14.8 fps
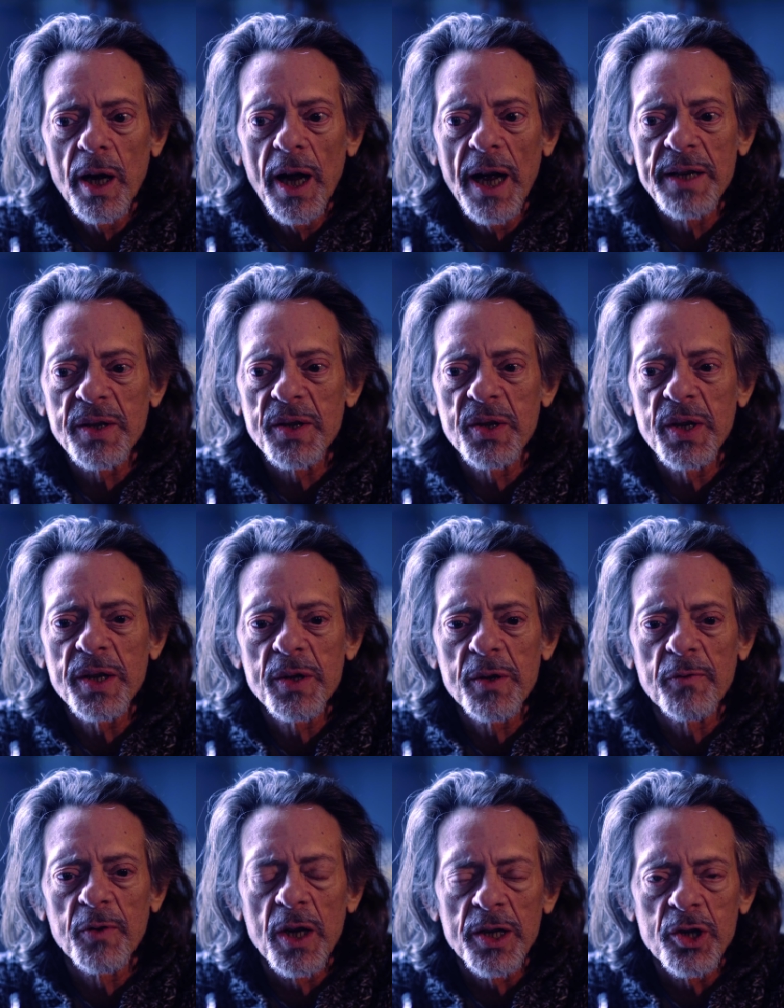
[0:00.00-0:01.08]
has a sense
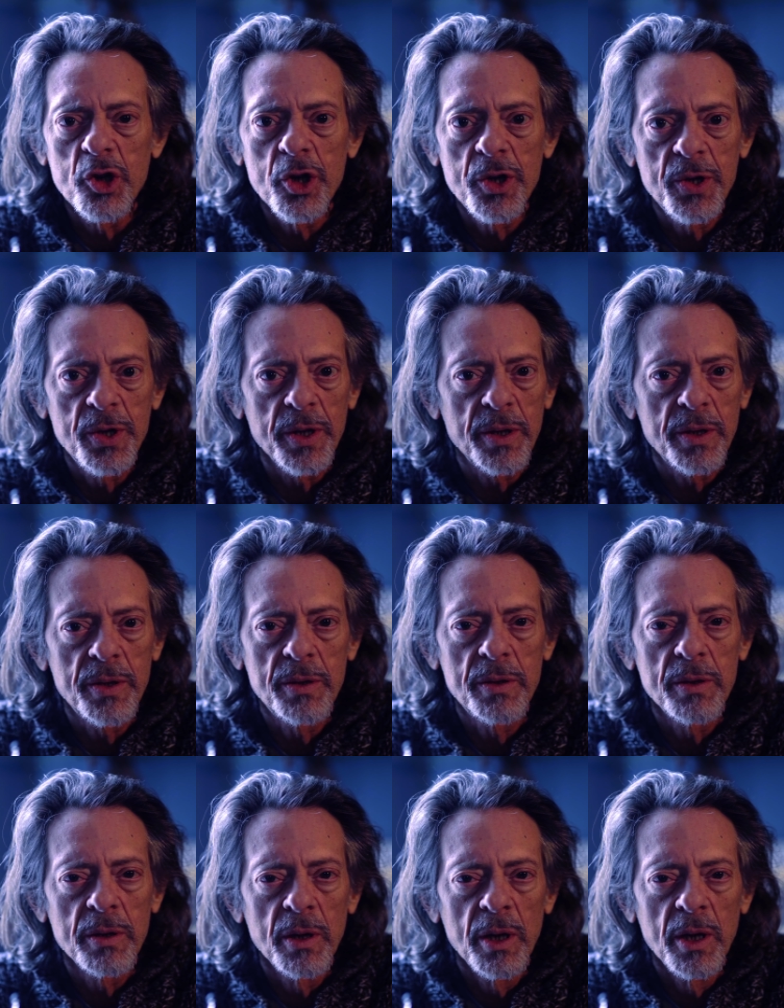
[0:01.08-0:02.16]
of
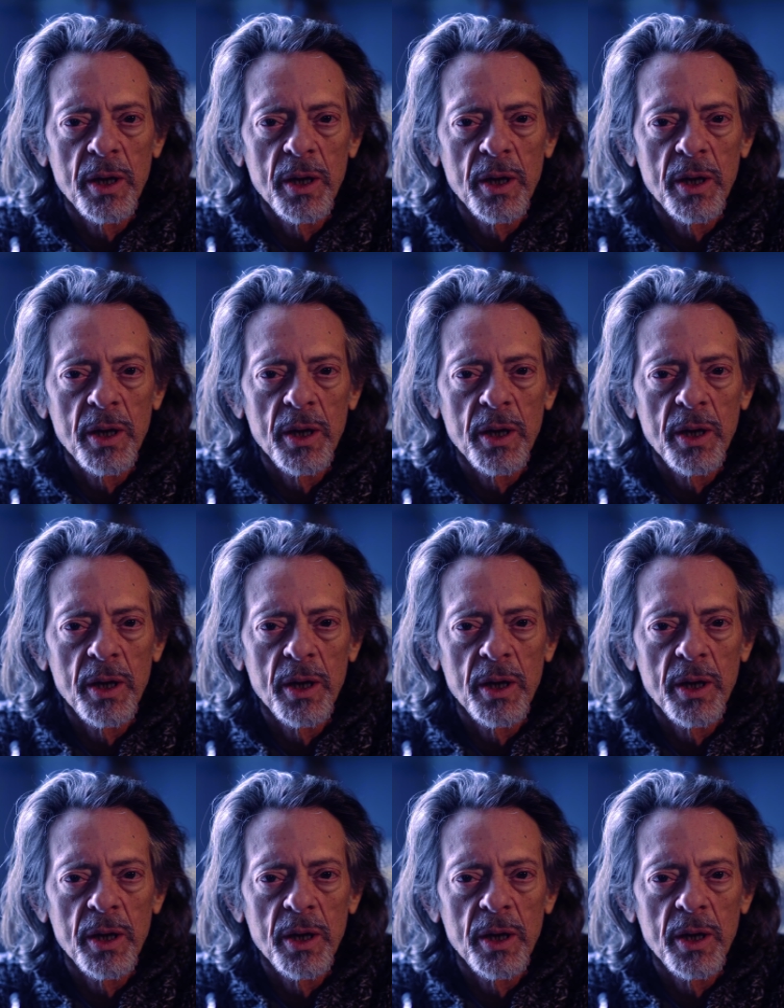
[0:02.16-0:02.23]
logistics,